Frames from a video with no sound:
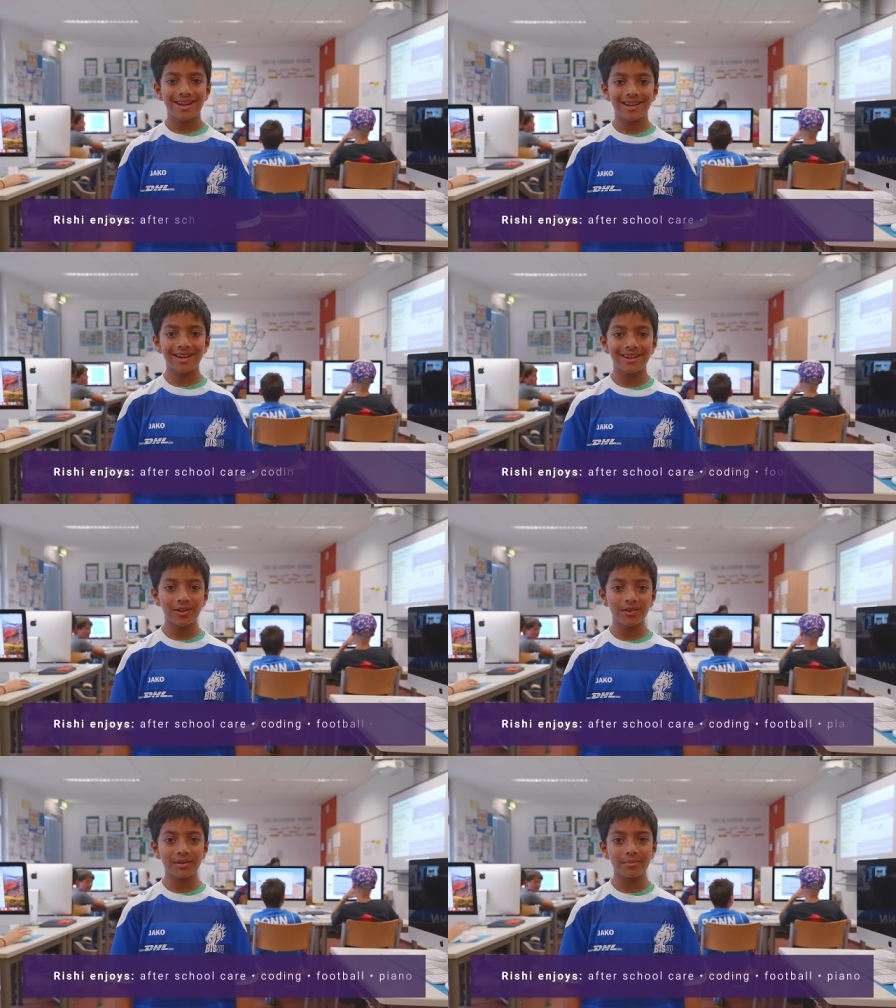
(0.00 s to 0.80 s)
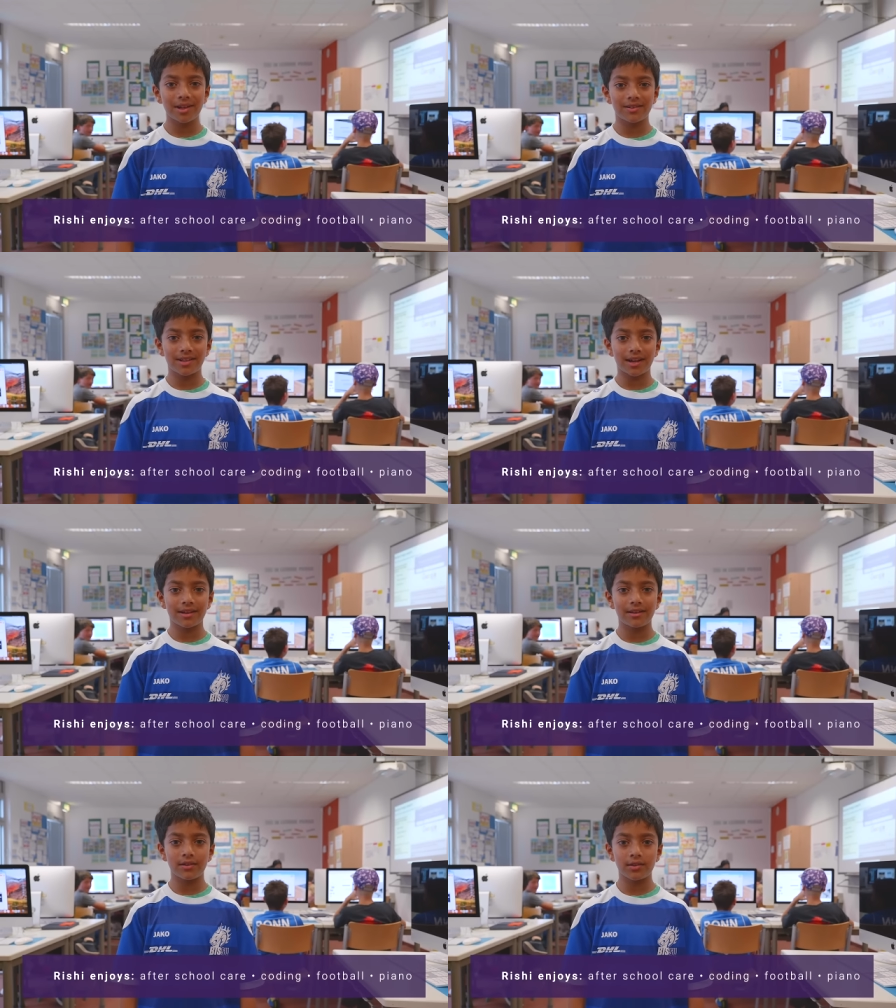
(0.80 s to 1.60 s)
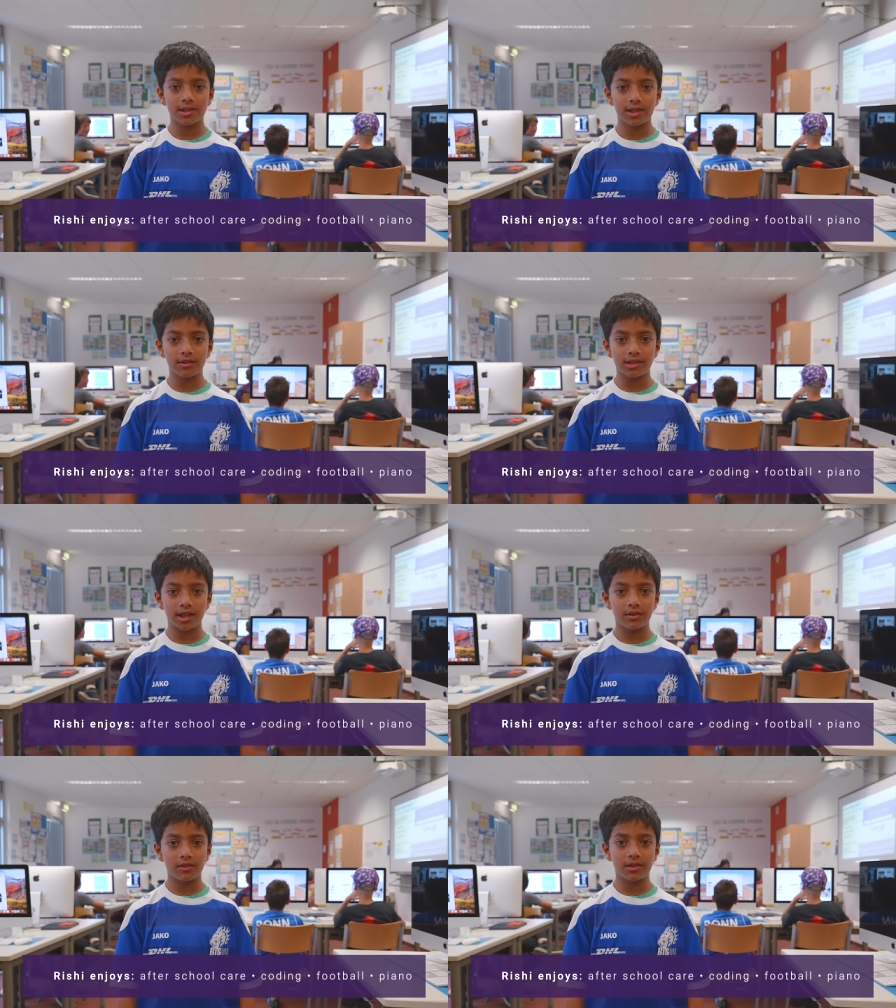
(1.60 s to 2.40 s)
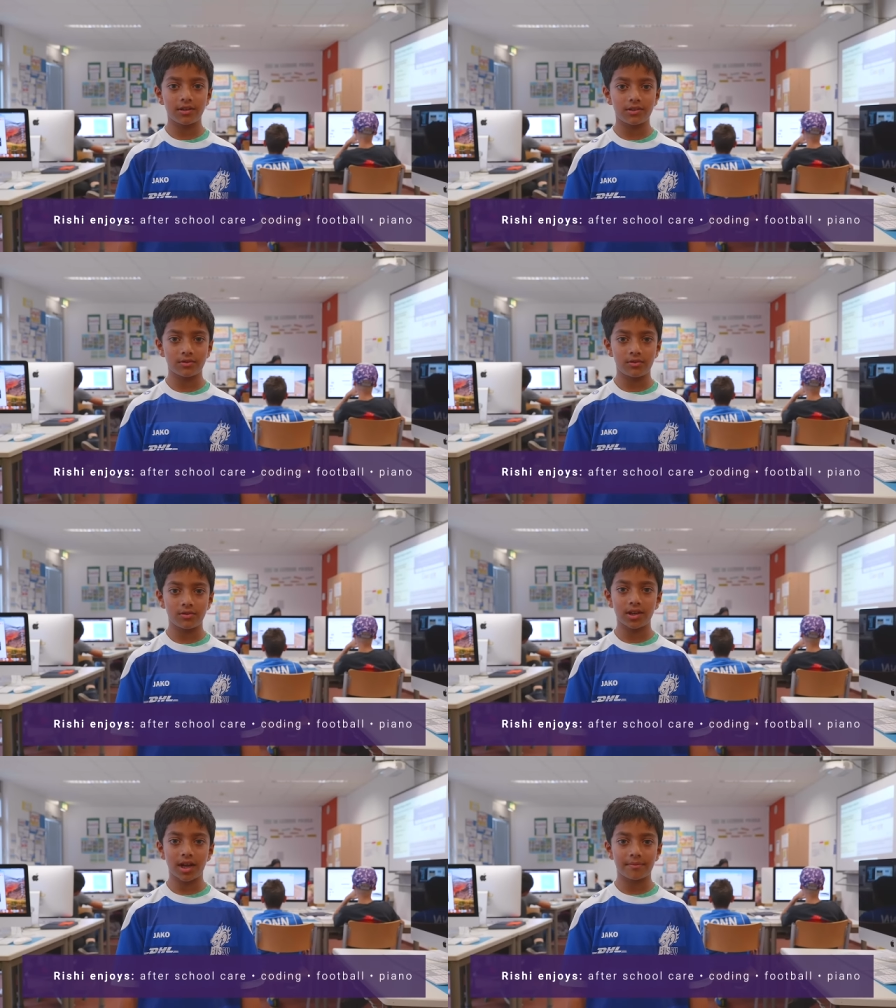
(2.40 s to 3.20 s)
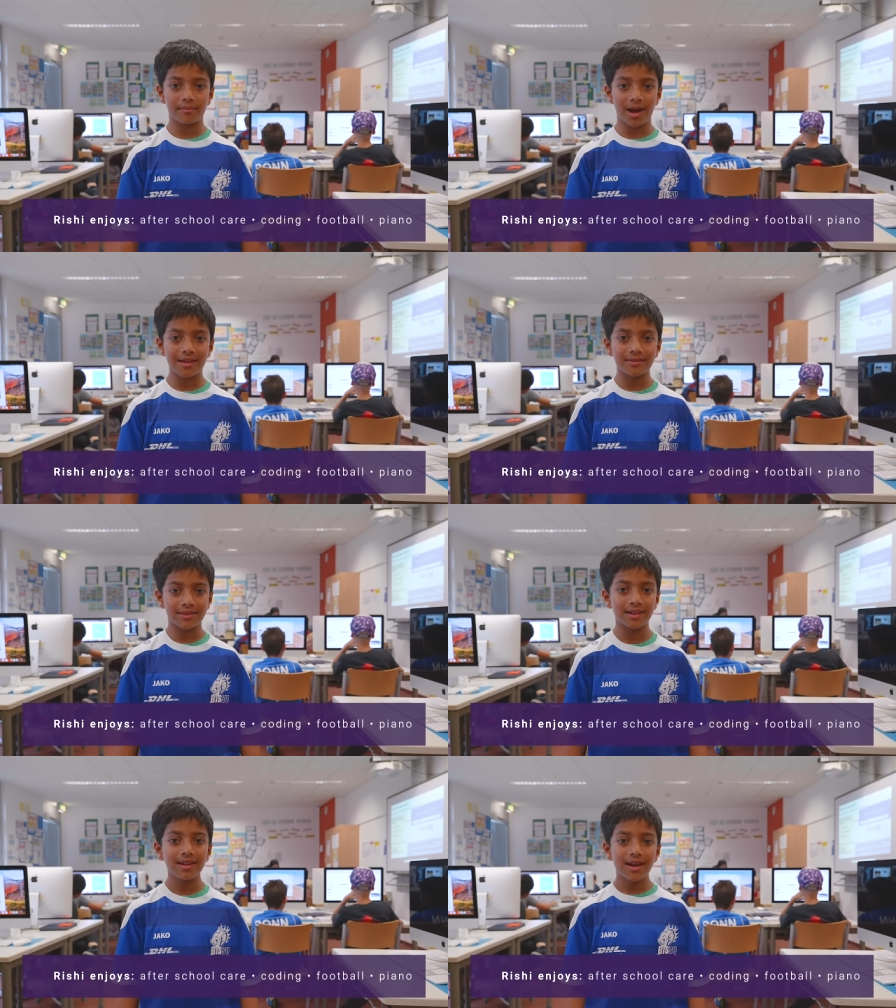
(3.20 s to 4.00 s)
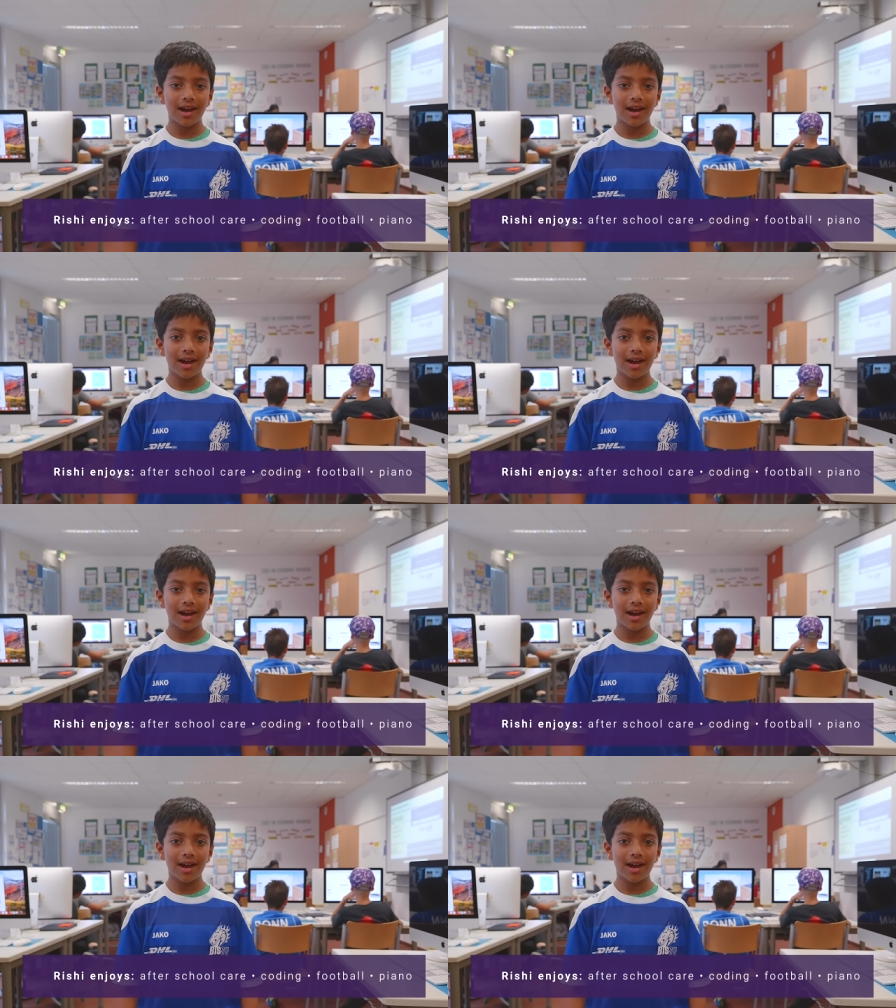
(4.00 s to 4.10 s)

I like coding because I can use skills I learned in school, like maths,